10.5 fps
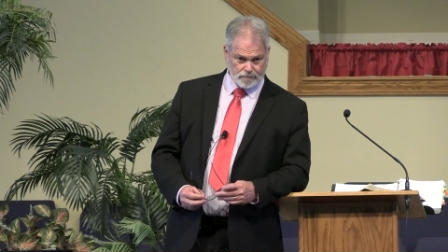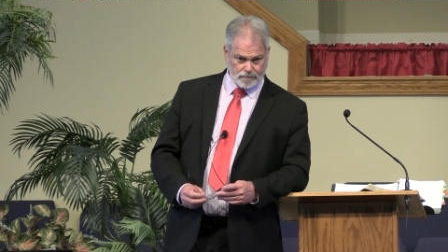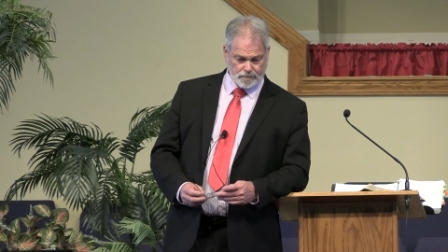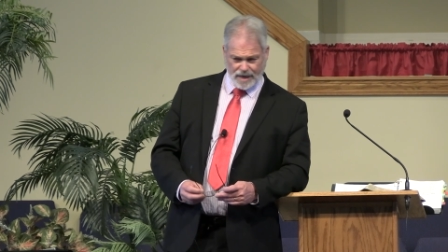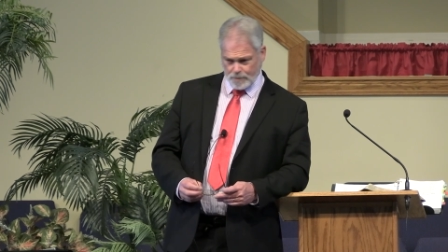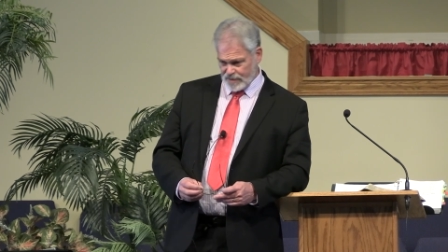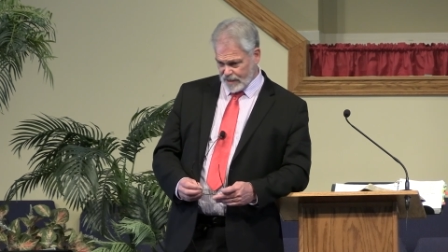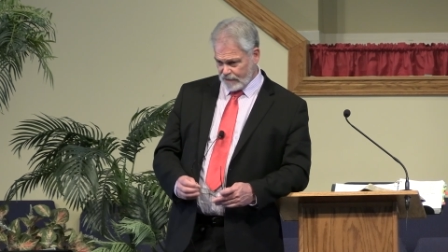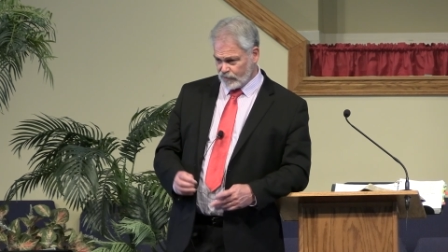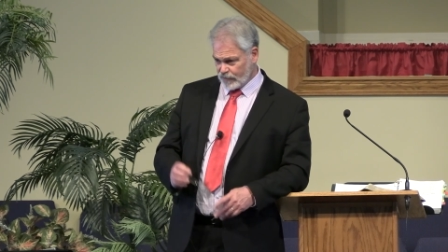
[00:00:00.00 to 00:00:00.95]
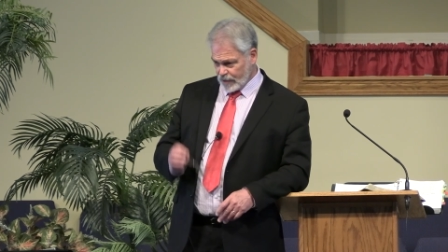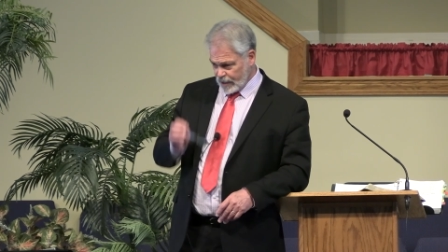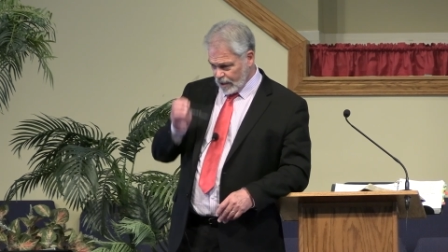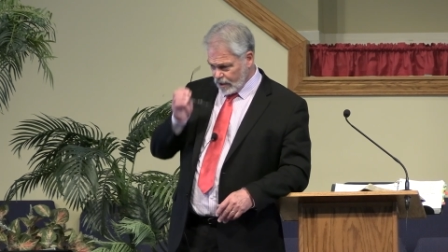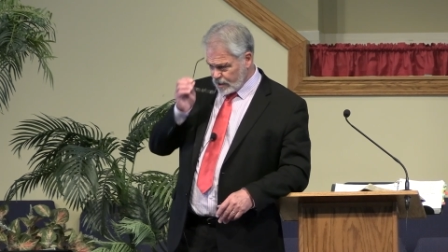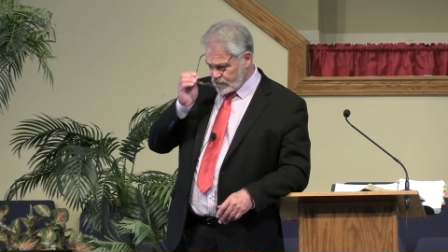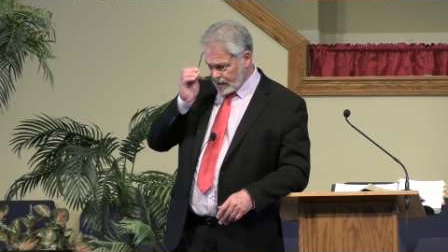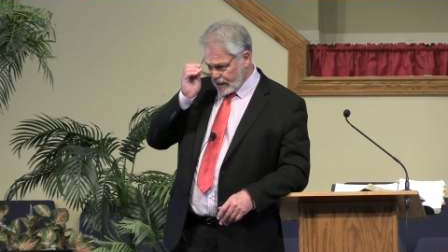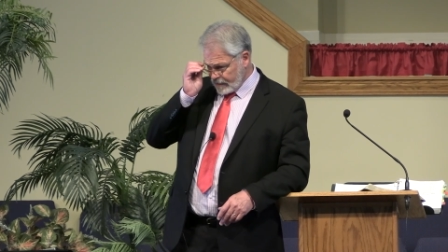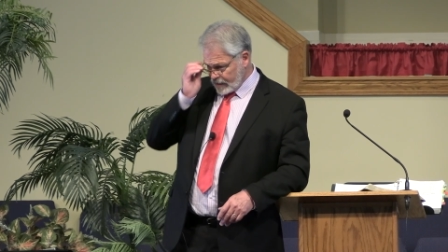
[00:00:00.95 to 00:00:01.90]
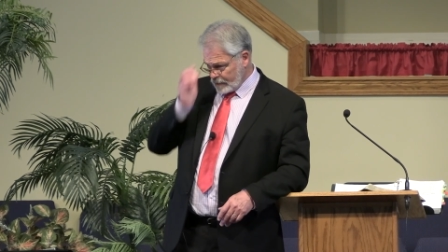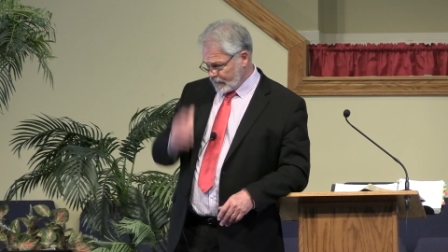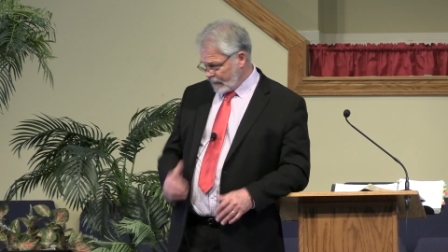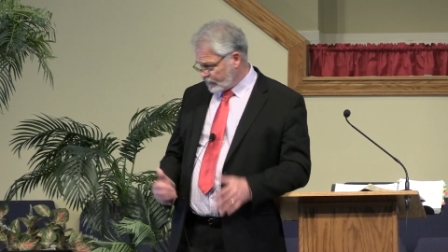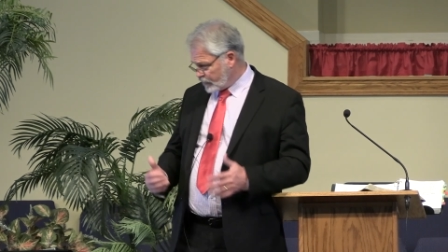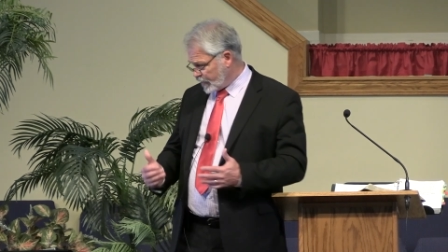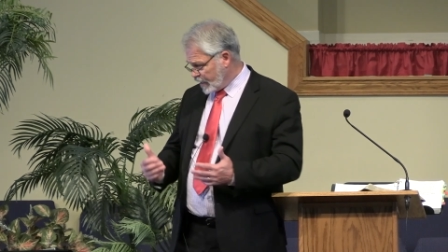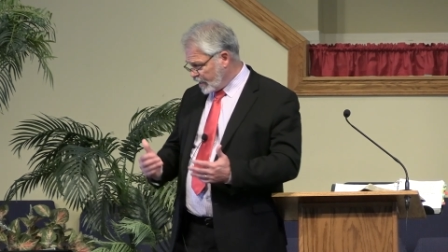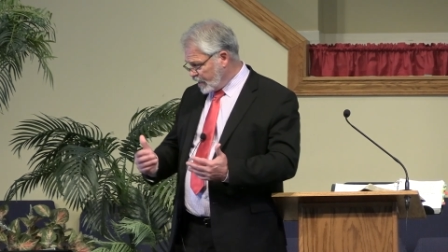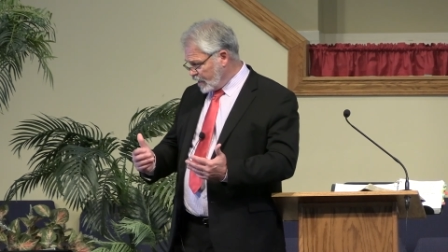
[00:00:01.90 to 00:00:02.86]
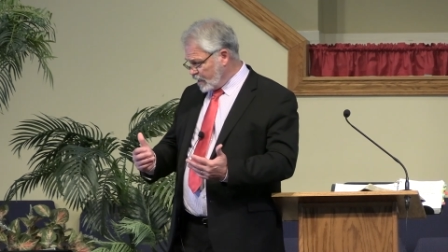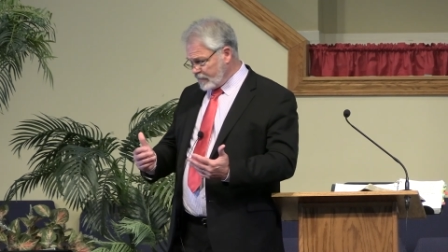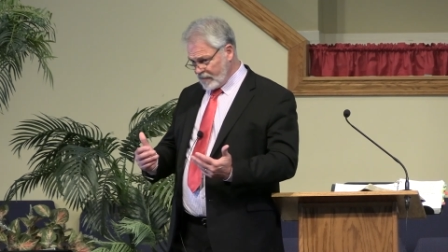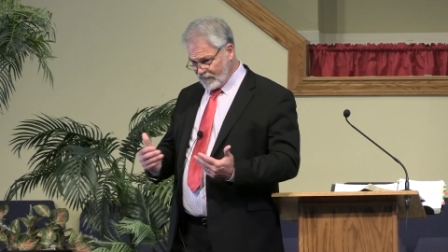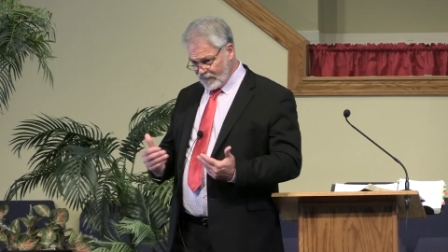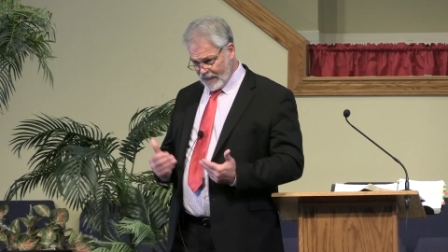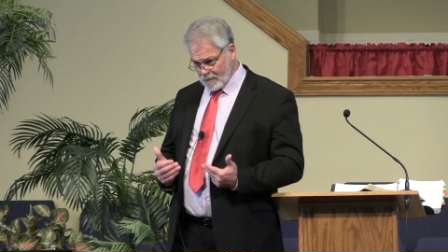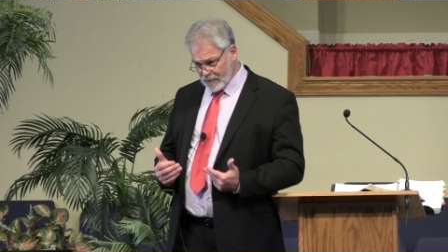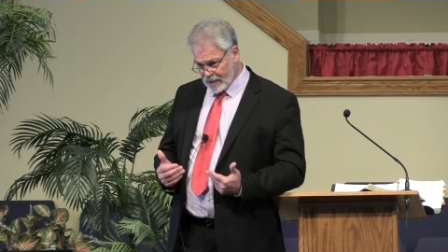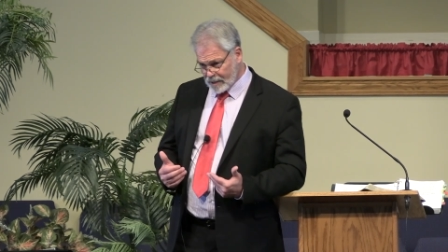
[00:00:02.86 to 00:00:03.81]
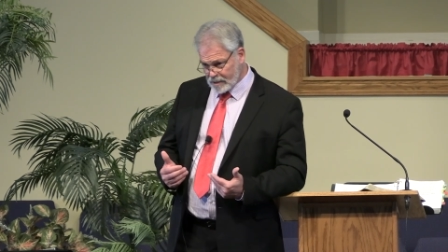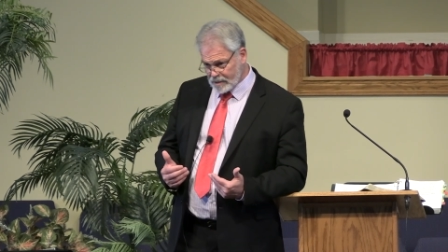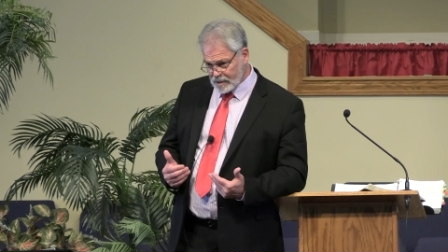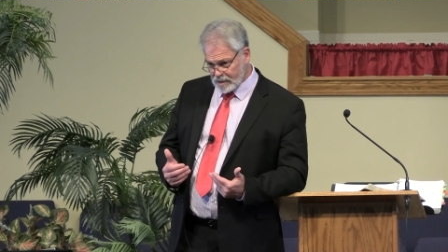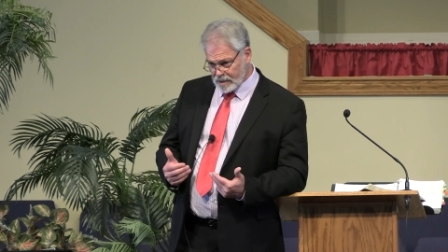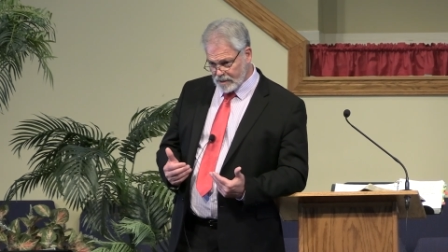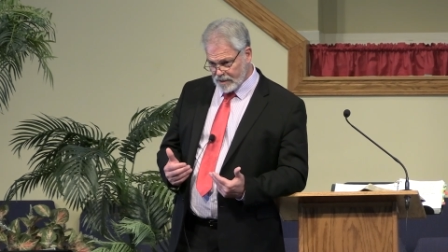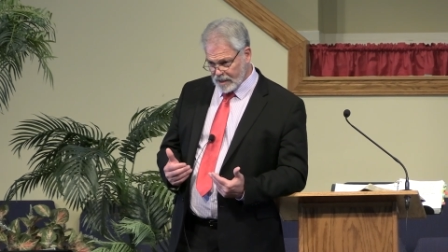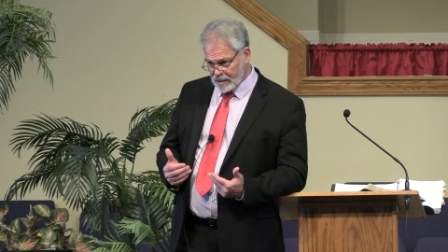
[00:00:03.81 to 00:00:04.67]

Man, I'm thankful for the heritage I have. I'm thankful for the, the family that